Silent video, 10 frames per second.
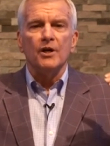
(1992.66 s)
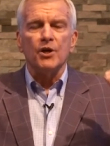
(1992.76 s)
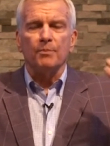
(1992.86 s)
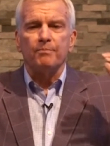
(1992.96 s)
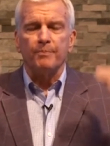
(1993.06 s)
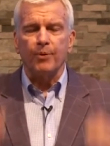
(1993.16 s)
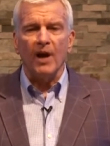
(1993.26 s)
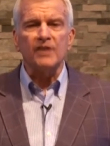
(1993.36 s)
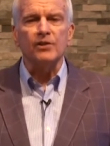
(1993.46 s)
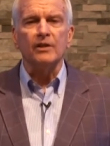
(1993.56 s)
your
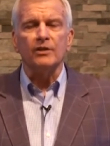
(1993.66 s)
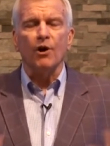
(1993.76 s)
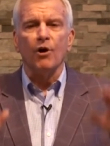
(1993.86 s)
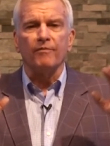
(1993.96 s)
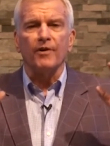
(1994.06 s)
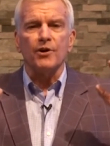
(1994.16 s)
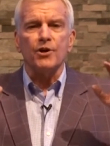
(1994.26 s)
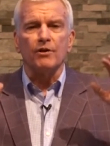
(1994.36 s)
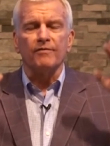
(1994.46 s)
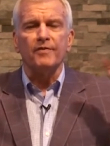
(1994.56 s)
present, over
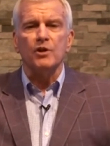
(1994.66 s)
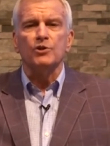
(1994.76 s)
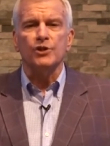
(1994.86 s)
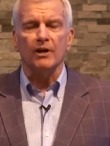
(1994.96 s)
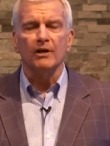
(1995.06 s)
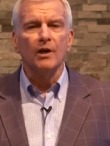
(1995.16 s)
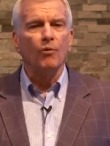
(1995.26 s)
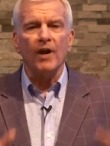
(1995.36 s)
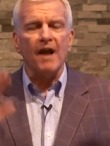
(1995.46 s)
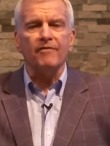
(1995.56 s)
your future,
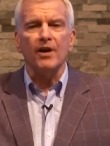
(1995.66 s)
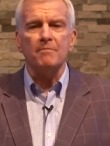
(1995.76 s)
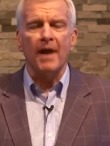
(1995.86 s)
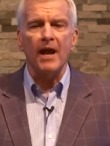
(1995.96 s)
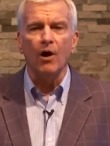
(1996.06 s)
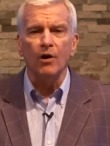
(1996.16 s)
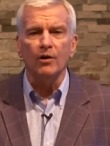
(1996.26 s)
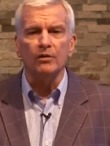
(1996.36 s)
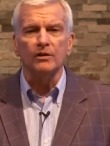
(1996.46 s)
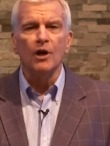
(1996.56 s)
whatever it may
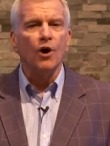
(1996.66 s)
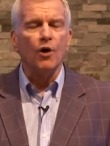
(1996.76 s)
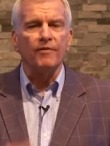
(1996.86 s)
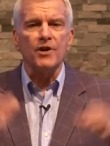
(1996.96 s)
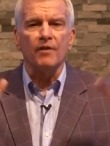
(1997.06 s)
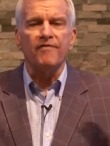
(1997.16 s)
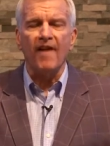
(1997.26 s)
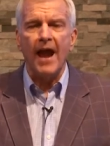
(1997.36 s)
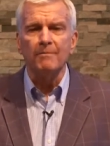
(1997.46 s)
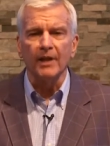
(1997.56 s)
hold, over your
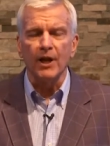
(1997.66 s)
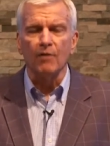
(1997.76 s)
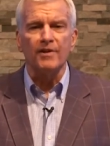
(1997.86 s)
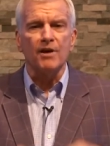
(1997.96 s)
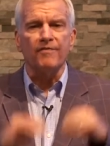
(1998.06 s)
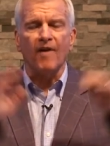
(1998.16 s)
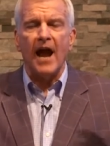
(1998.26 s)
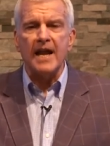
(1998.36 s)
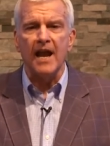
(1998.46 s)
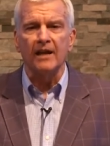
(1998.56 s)
family, over your
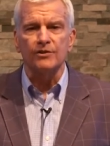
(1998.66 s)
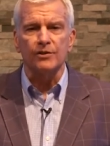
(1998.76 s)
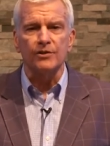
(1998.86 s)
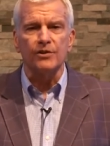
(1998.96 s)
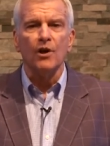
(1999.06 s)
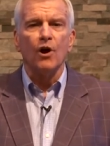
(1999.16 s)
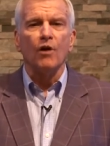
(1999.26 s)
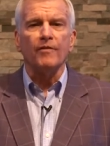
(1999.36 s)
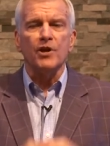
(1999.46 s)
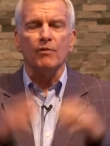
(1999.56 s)
finances,
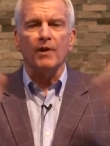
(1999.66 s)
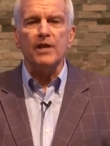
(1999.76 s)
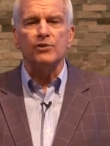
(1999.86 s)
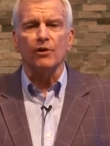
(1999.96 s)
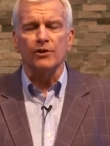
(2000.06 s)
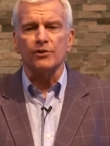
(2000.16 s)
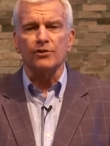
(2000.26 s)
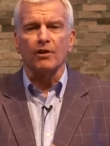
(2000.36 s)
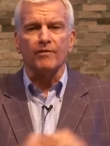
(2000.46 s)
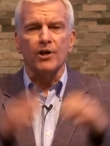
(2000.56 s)
over your
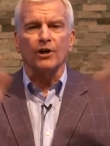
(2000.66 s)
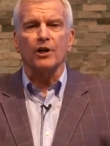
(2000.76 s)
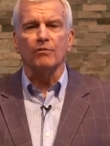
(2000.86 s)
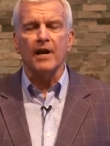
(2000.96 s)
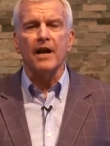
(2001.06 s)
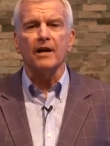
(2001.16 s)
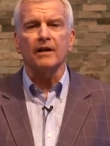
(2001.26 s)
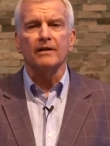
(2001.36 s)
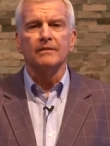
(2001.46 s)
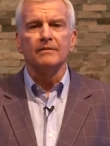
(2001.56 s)
resources, over your career.